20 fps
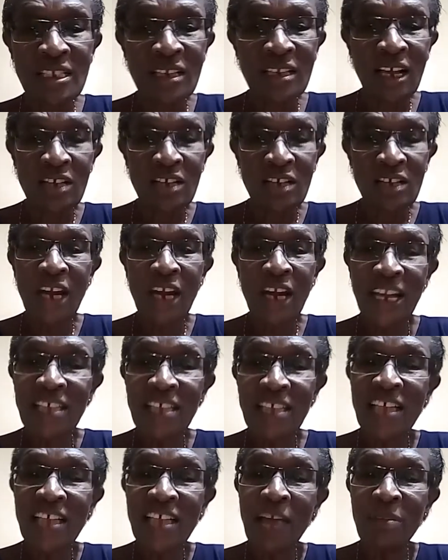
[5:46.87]
So an
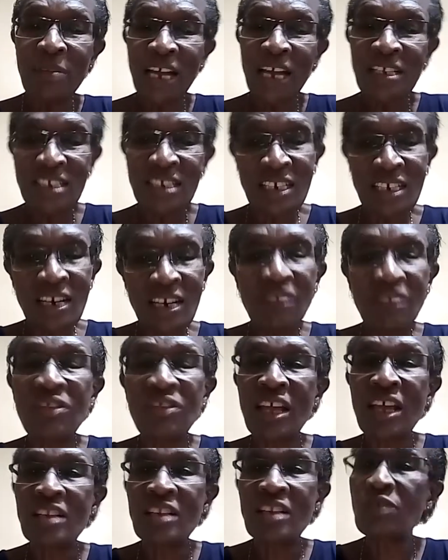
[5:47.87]
enzyme does certain
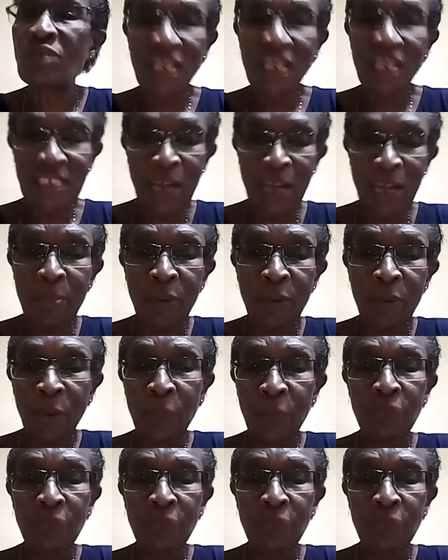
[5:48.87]
things. For example,